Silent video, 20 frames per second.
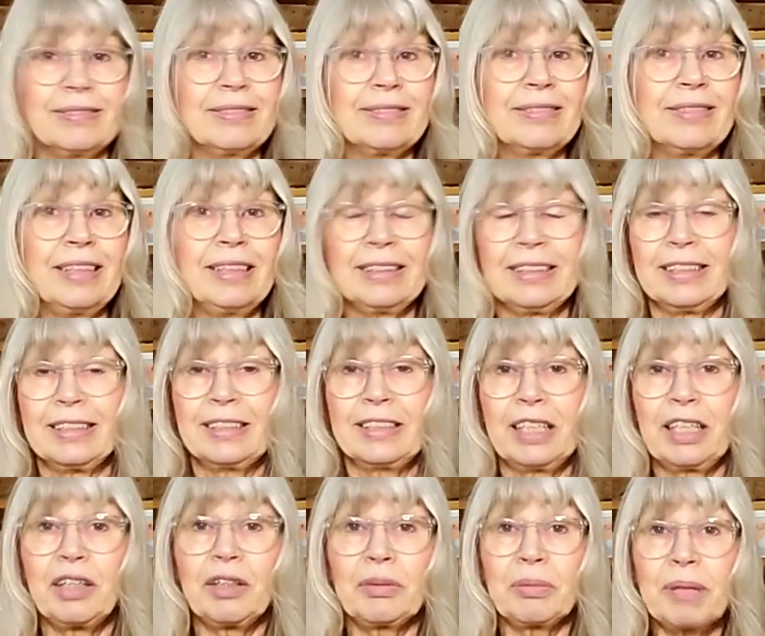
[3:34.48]
then
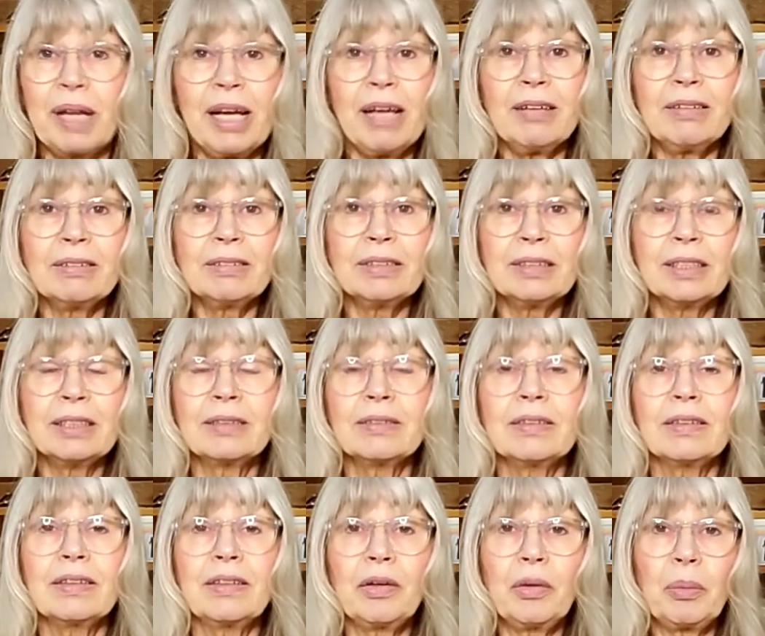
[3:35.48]
stick around.
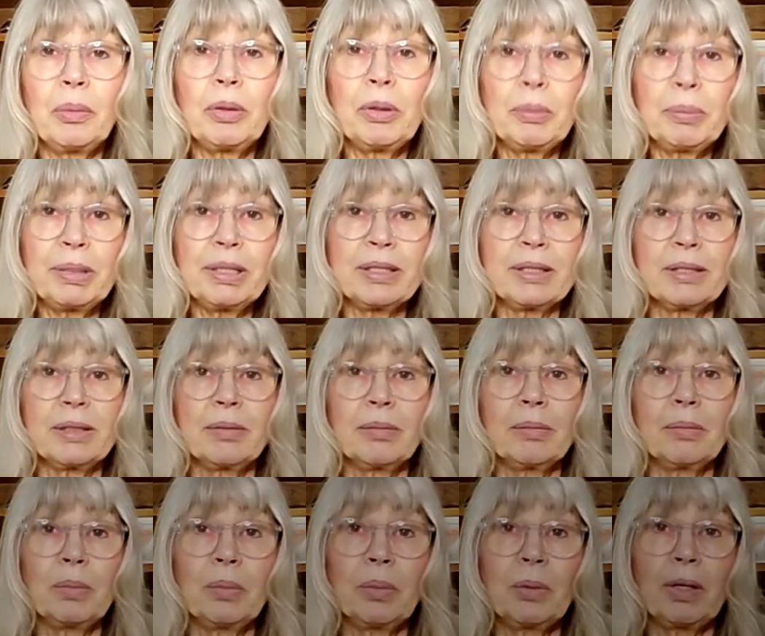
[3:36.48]
There will be some
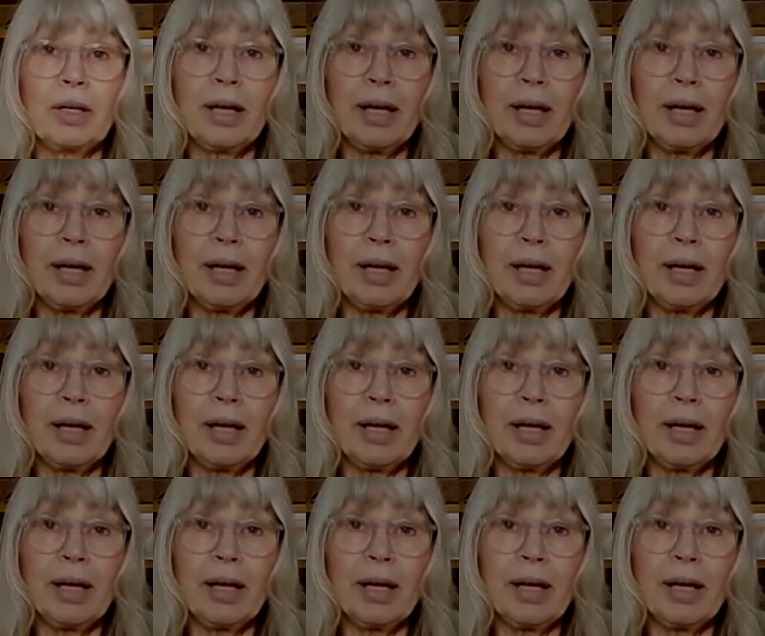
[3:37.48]
more